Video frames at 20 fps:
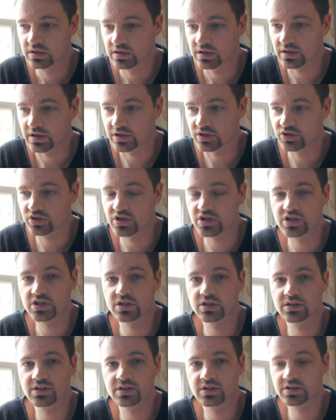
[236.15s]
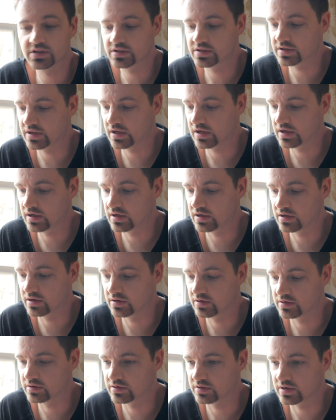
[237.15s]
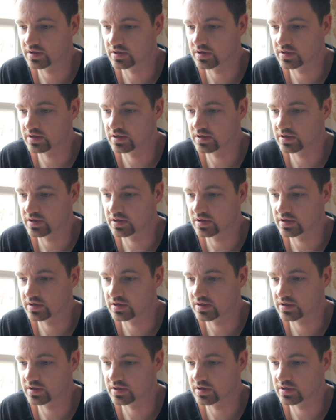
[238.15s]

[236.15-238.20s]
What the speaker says: electricians and